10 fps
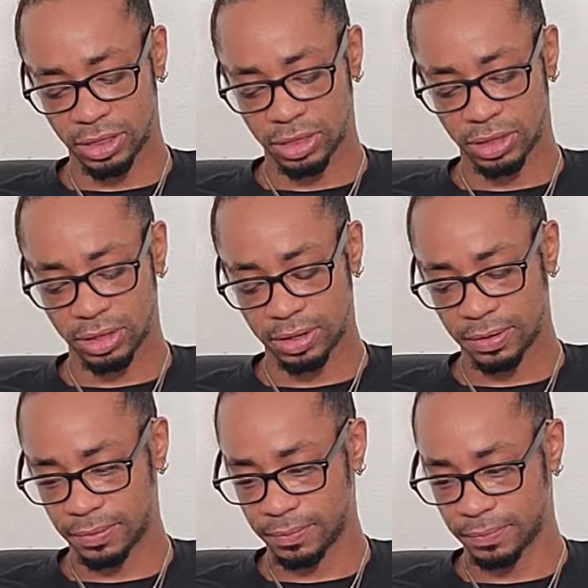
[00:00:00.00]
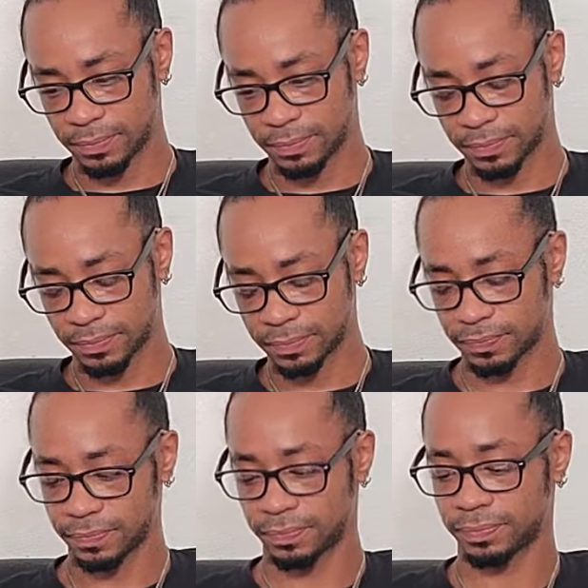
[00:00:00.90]

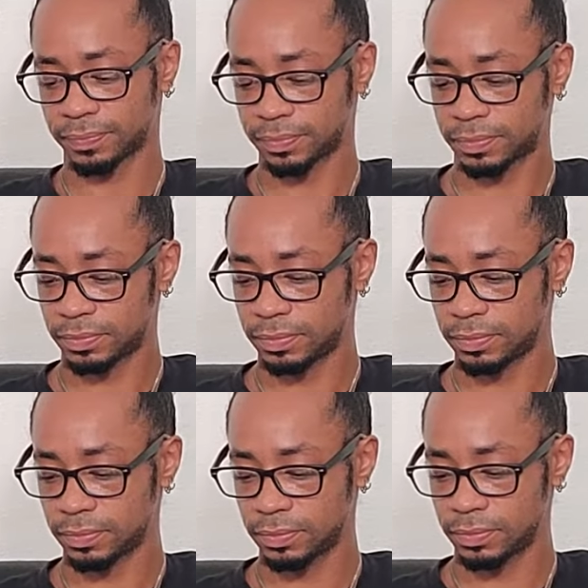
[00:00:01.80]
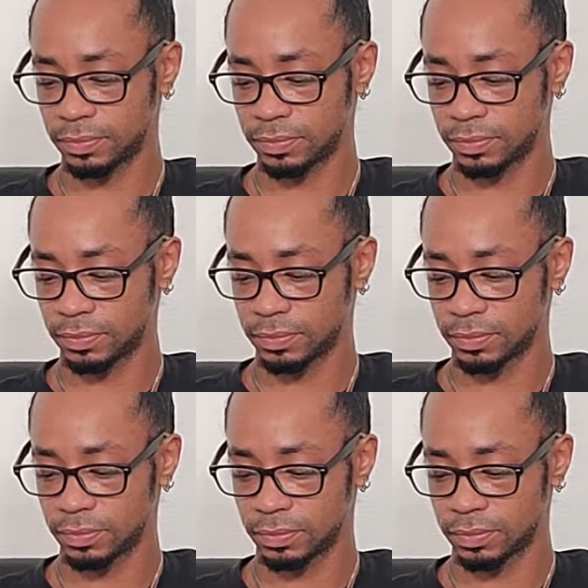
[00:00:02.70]

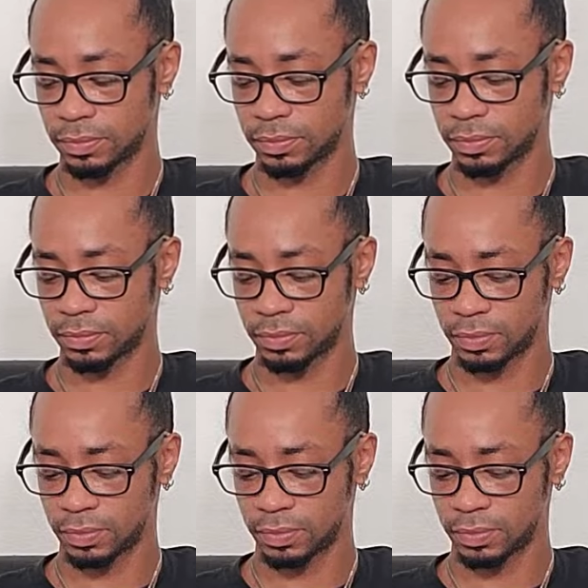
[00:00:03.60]
Nothing is said.